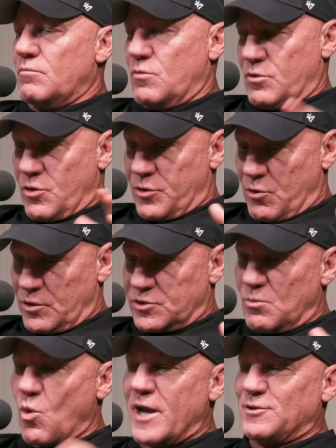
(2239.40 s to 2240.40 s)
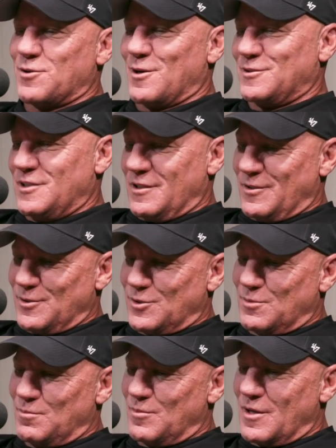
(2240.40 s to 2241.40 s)
Although there are some white drug
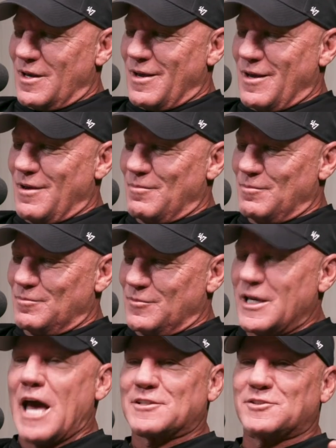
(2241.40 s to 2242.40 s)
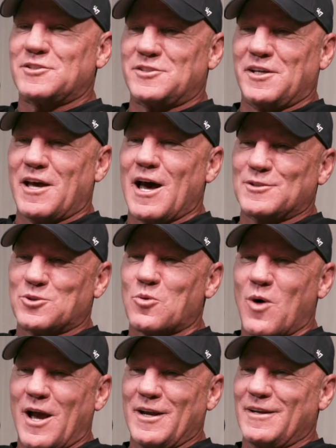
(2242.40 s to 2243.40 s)
dealers. The ecstasy guys are
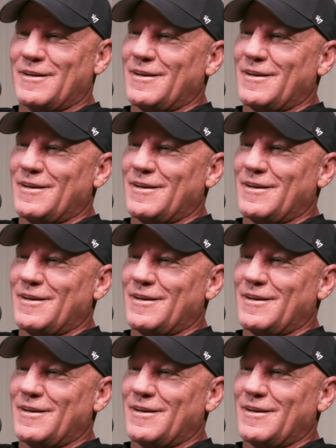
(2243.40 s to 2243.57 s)
white.